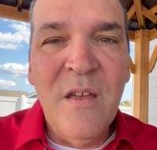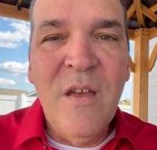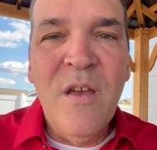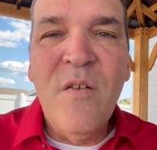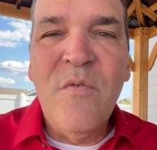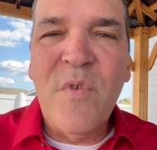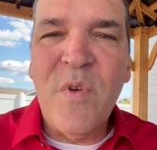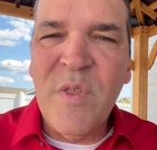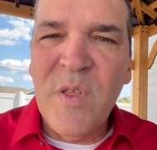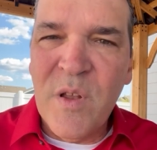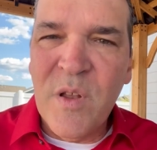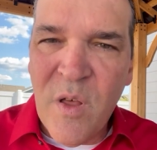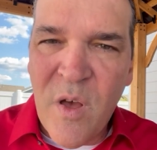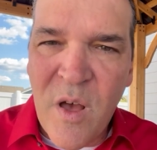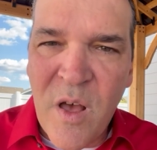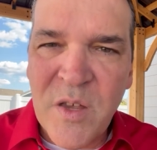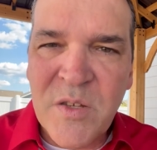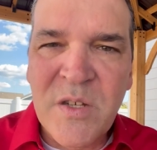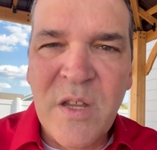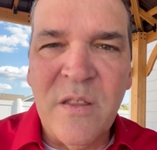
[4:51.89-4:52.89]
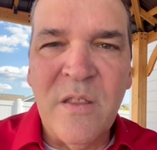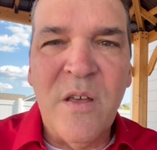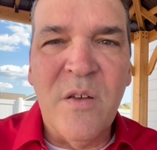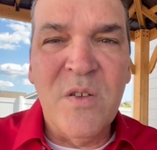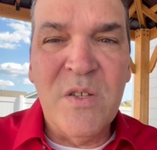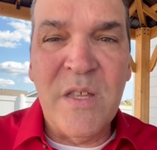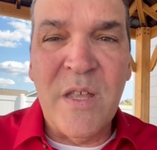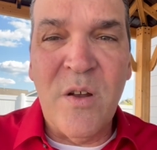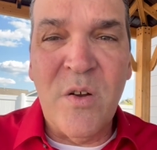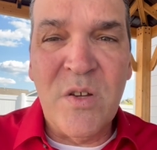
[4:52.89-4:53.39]
for the lost and
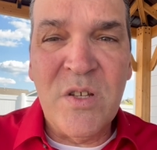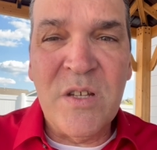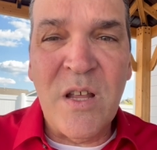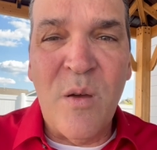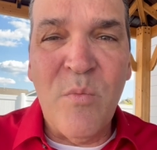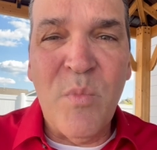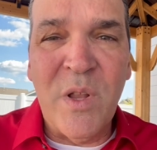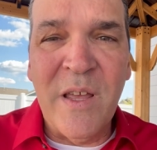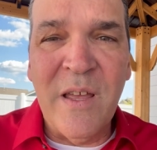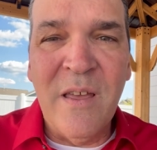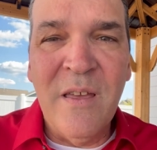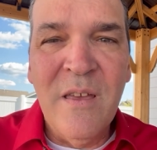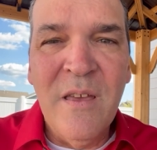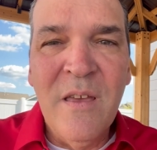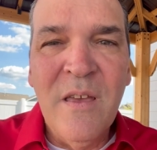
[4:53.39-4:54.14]
those that are stumbling.